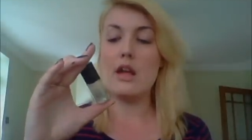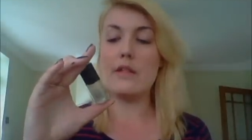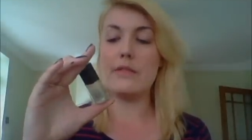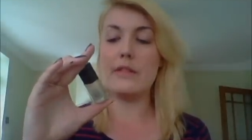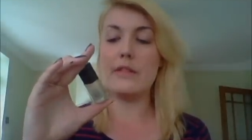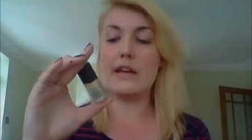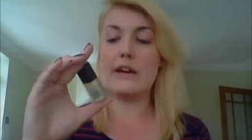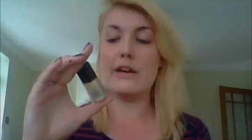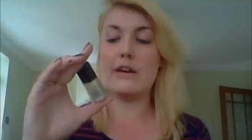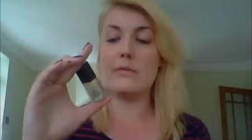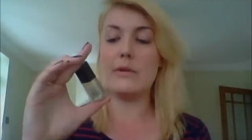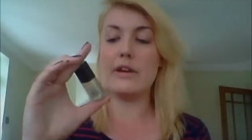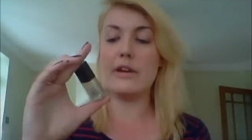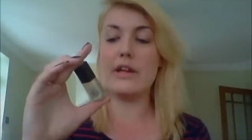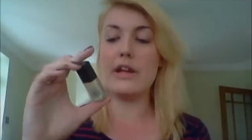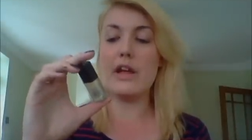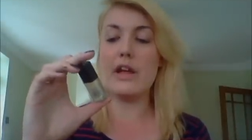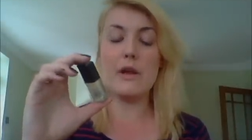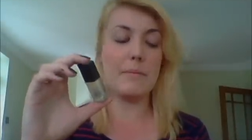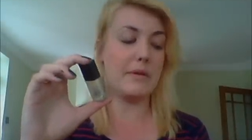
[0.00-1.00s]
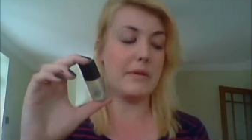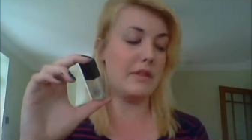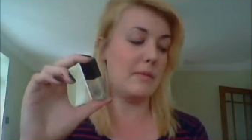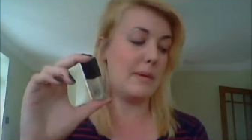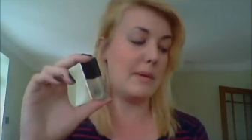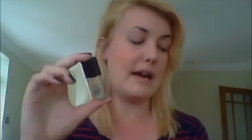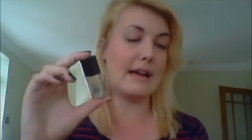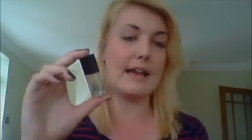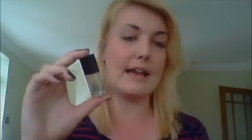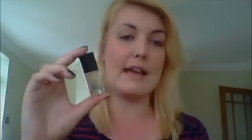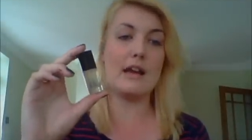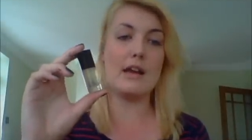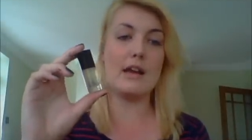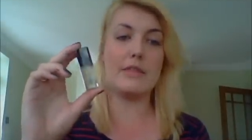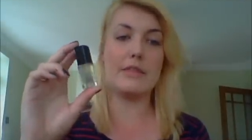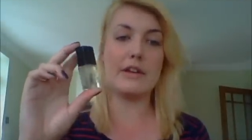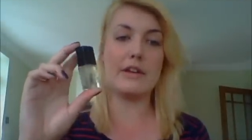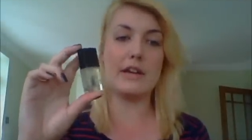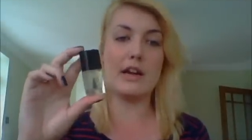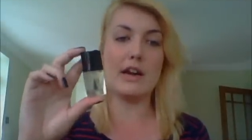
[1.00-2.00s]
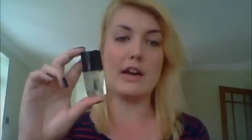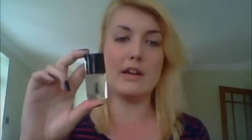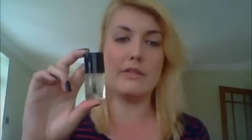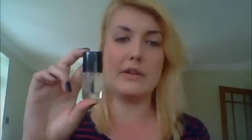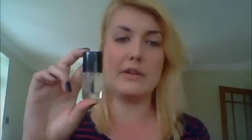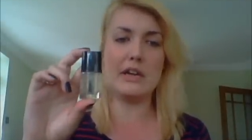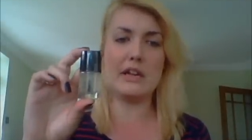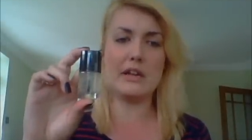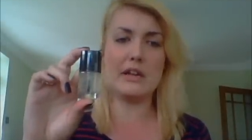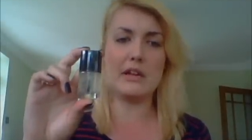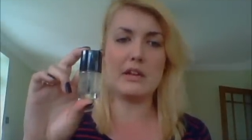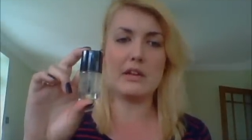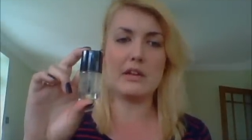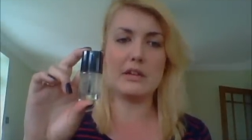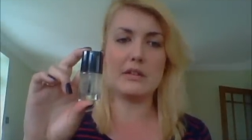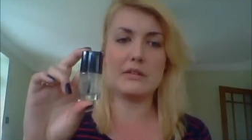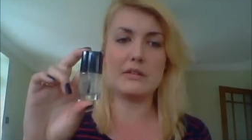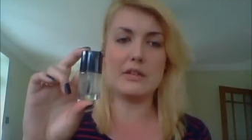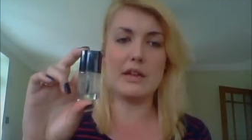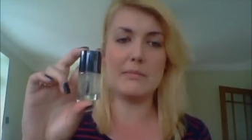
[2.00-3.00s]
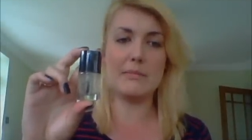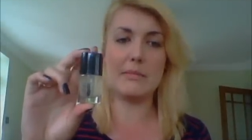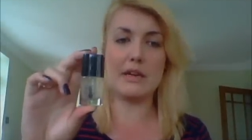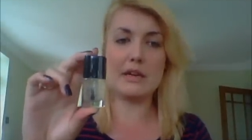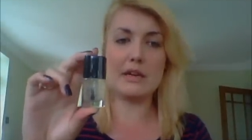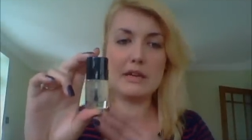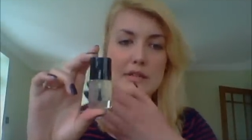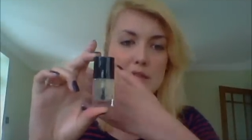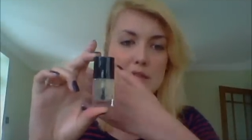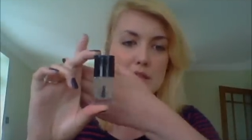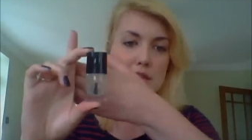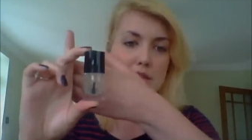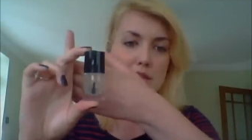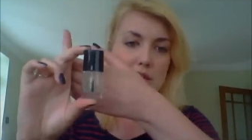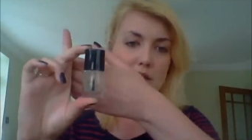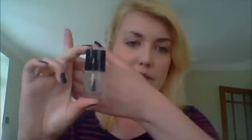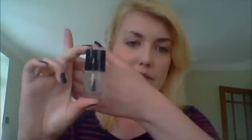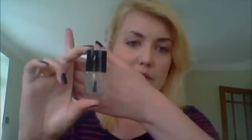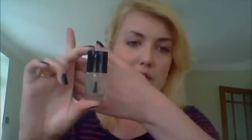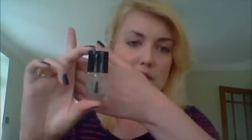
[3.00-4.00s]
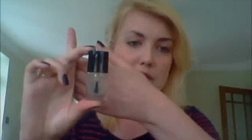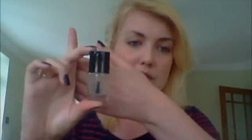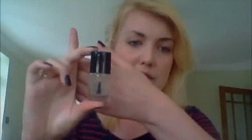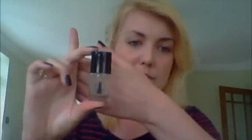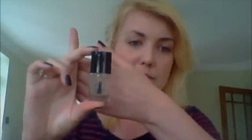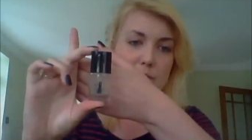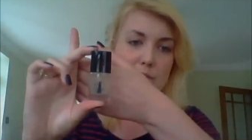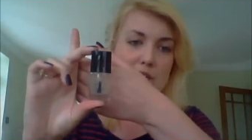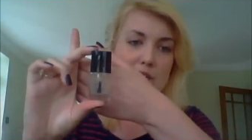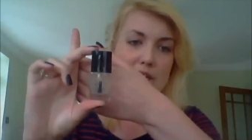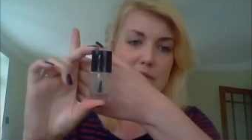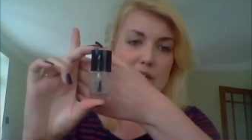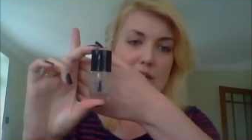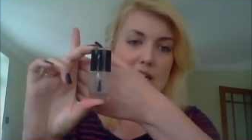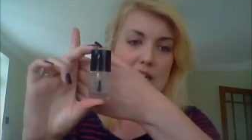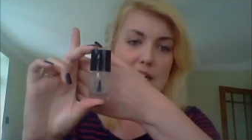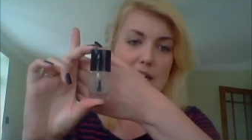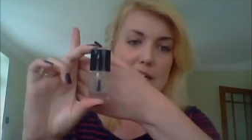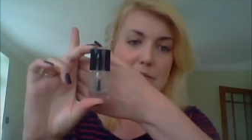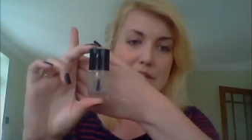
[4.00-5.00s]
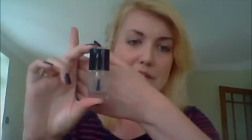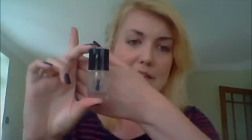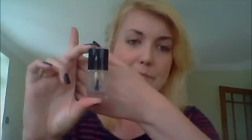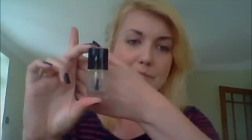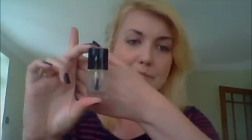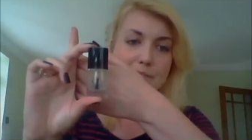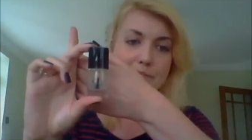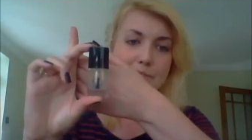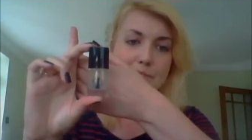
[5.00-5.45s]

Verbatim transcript: Now, when I open the packet, the colour really concerned me because I don't know if you can see, it's really, really cloudy.